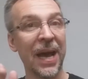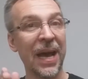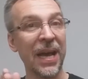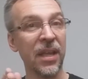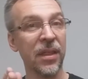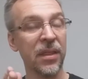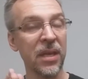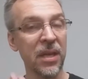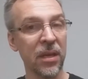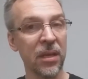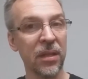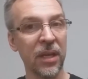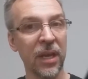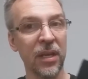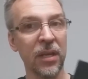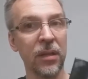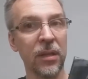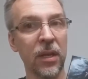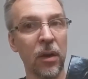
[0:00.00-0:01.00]
I think
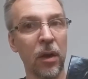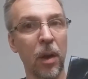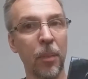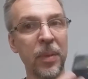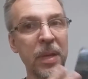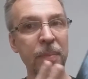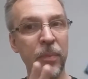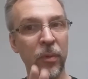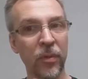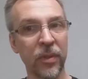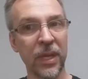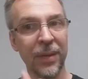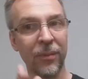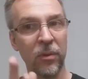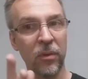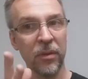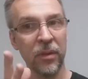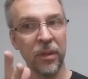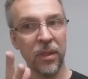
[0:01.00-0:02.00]
that there are people
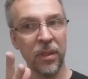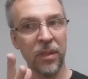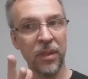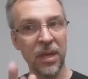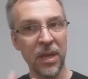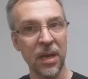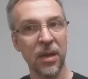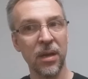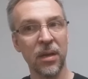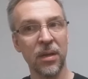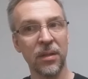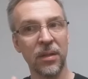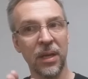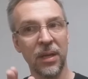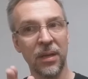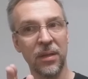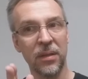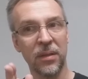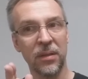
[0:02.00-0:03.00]
that will think
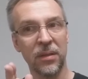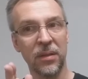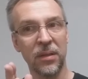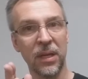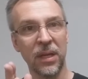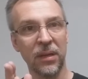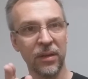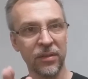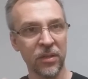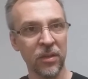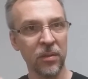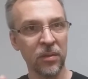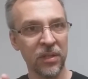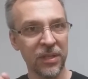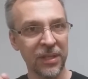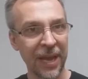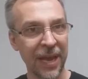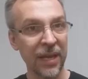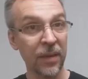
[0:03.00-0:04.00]
that it doesn't
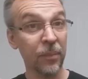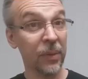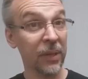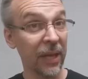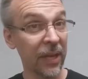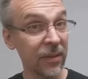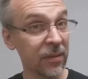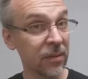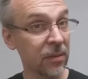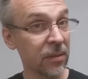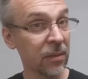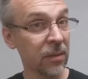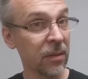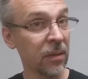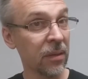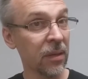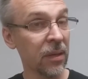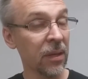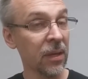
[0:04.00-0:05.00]
stay in place,
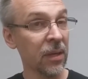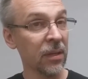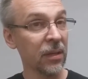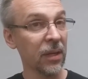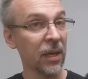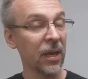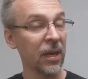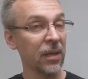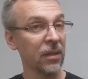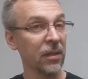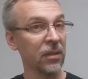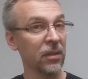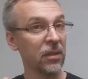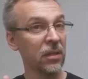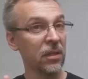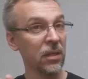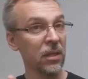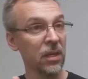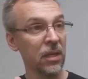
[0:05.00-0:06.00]

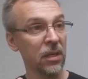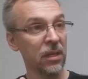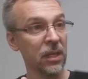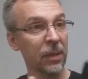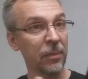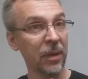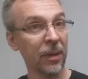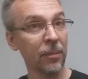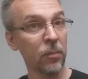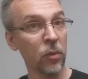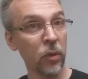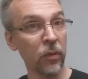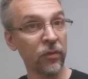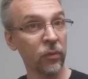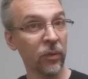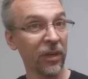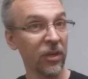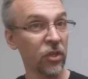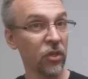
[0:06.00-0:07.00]
that the gimmick
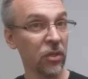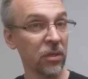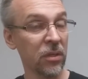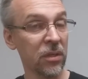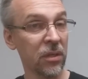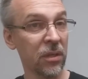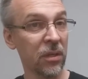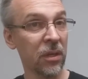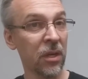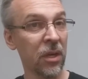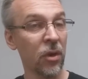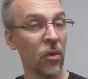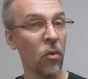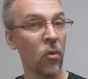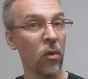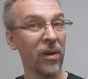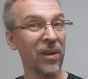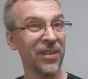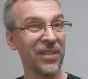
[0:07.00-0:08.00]
moves when it shouldn't,
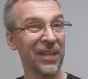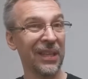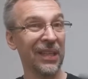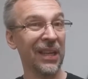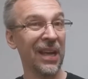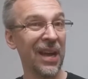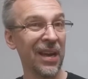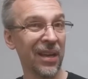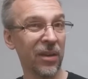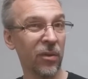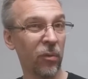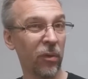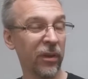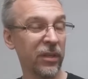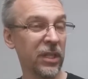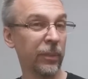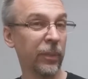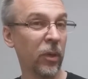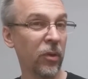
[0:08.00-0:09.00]
or it doesn't lock where
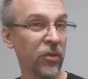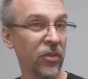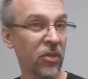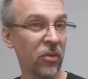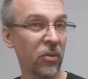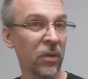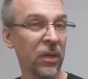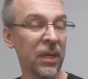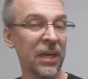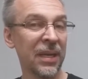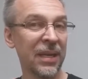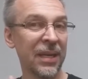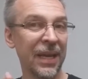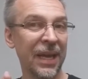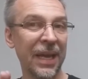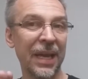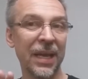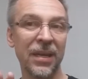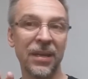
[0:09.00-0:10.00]
it's supposed to,
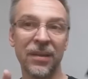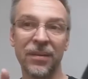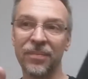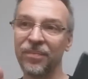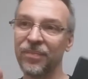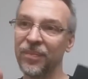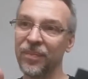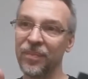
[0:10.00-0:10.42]
and